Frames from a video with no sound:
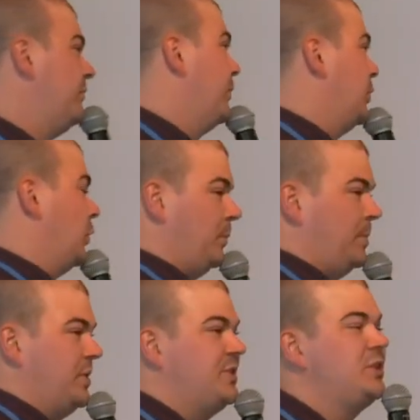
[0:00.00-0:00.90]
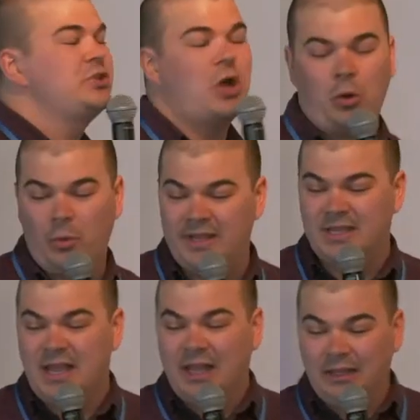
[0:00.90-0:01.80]
the goalposts. It doesn't always
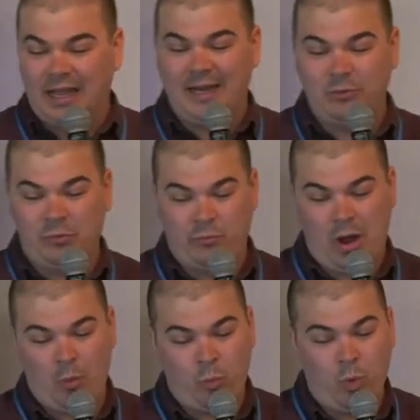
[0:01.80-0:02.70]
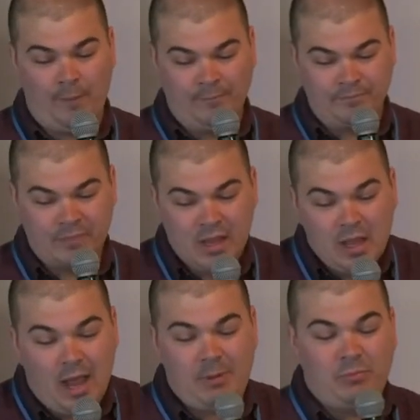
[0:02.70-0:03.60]
line up with what I want.
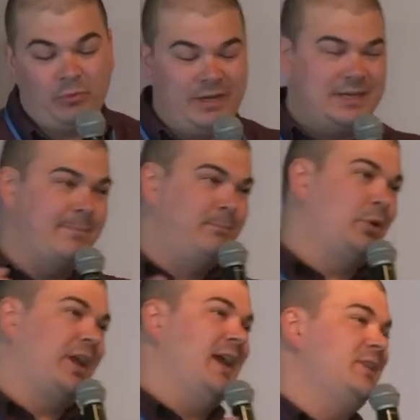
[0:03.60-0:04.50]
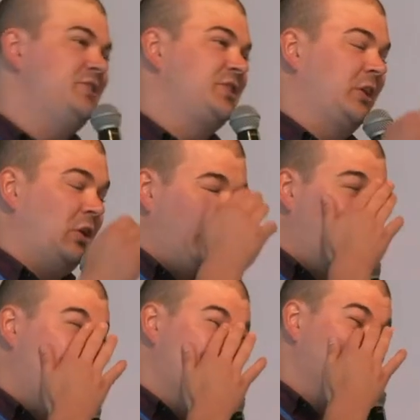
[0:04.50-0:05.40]
I remember reading a book ages ago.
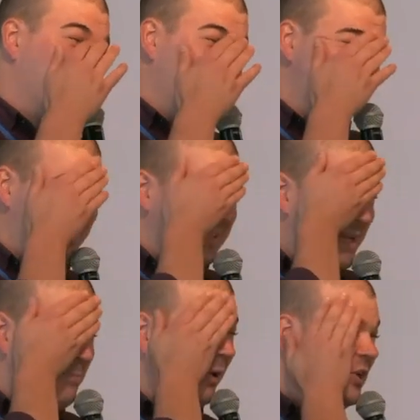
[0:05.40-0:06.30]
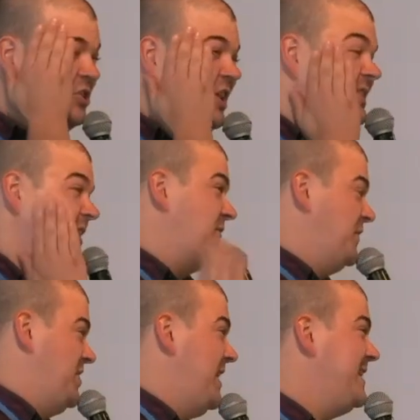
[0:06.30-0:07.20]
It's basically apologetics for
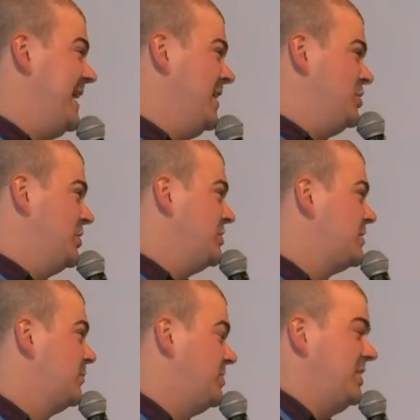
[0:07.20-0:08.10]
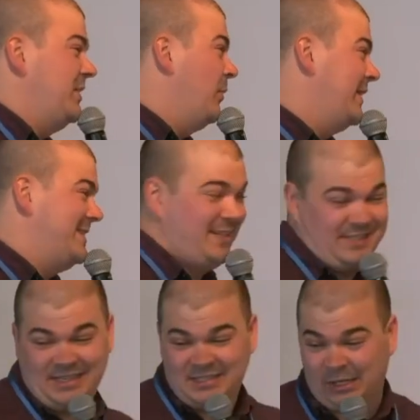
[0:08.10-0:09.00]
teenagers, which I didn't know
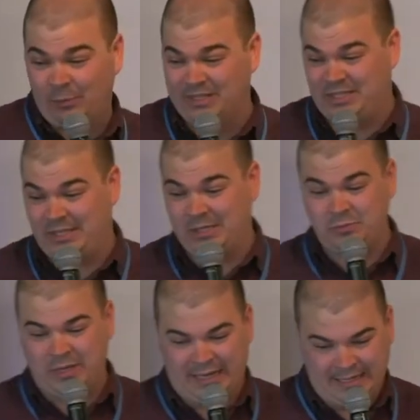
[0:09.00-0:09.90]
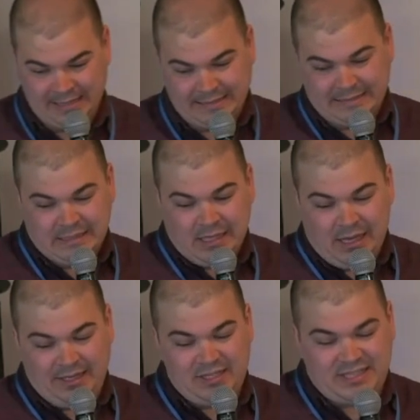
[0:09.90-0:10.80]
existed until I went to uni.
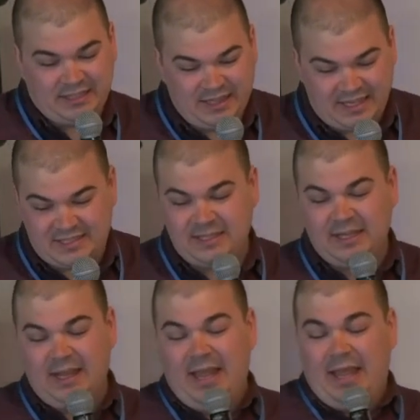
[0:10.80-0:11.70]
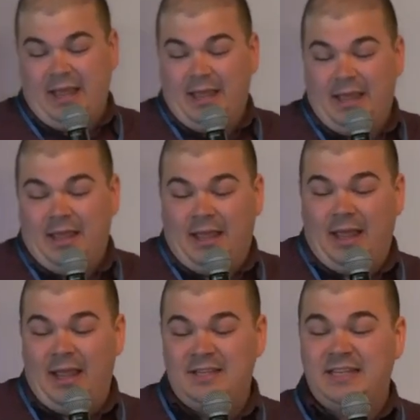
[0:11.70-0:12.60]
And it said this.
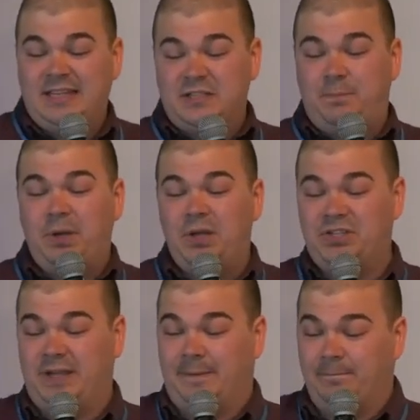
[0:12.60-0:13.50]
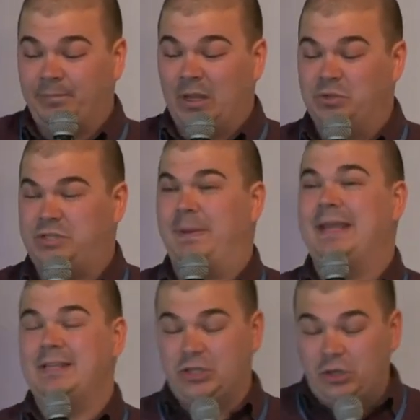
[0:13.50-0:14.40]
It said there's a person who's
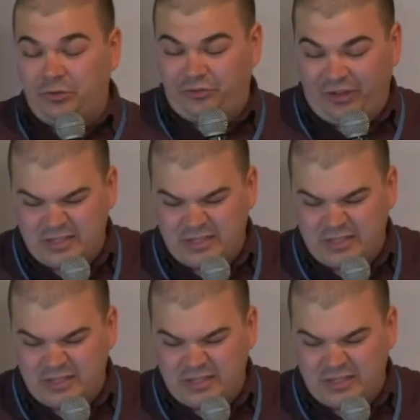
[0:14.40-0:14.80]
speaking to God and says,